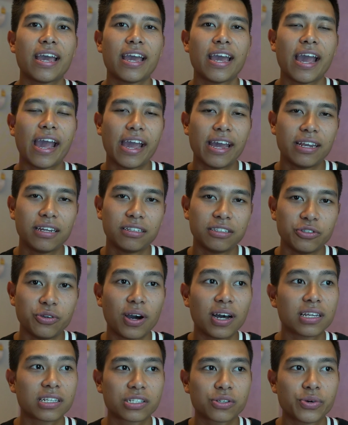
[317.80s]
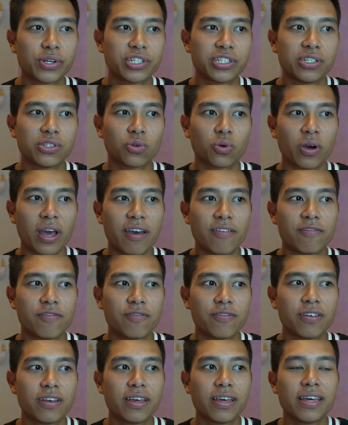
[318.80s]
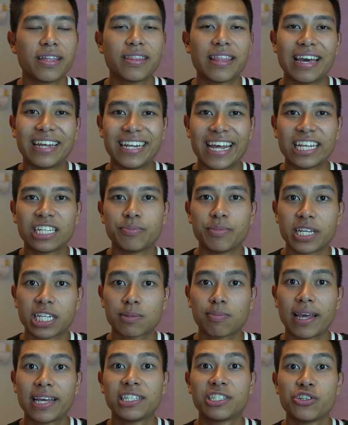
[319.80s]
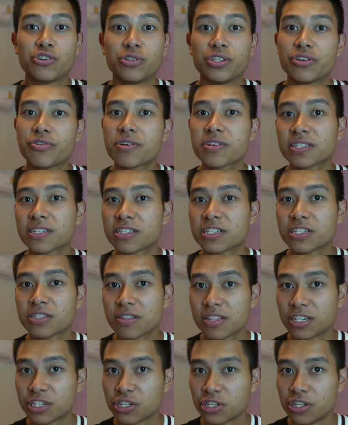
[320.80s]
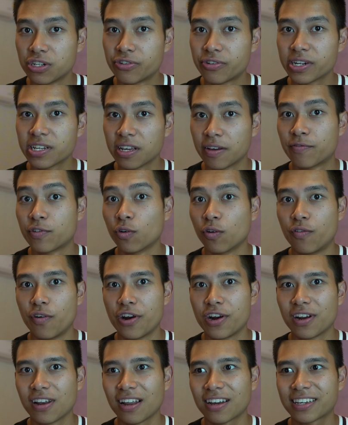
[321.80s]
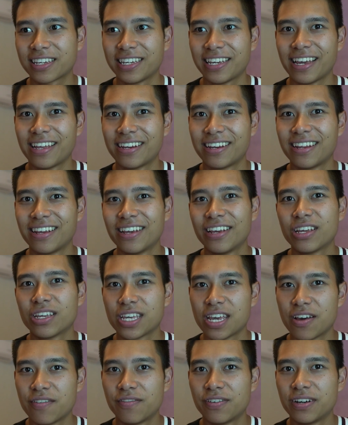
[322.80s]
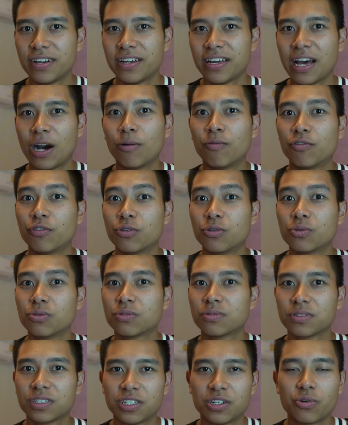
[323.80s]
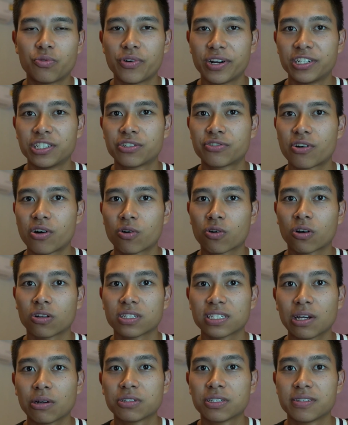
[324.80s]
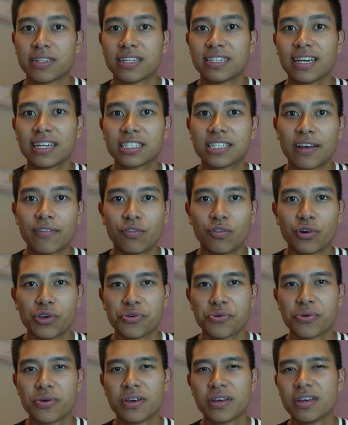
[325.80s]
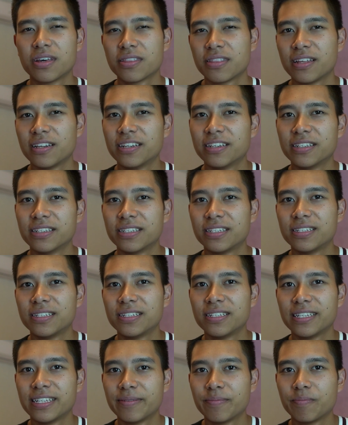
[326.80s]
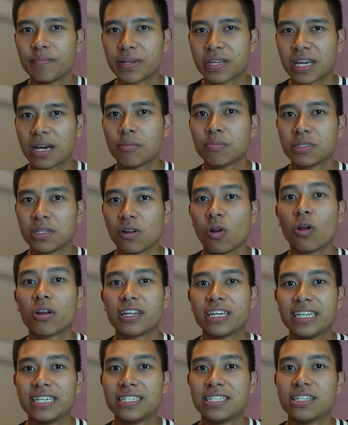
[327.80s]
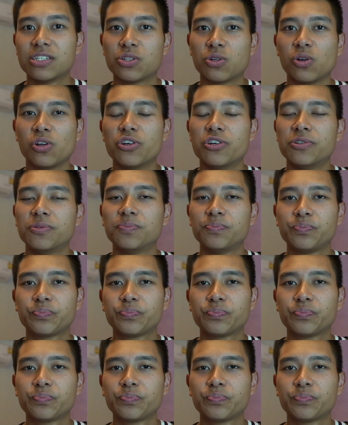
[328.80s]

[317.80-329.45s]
and you ask questions or have the anatomy explained to you during the surgery, if you're very lucky and you have a helpful, registrar or consultant that does that for you, then it becomes a lot easier to learn.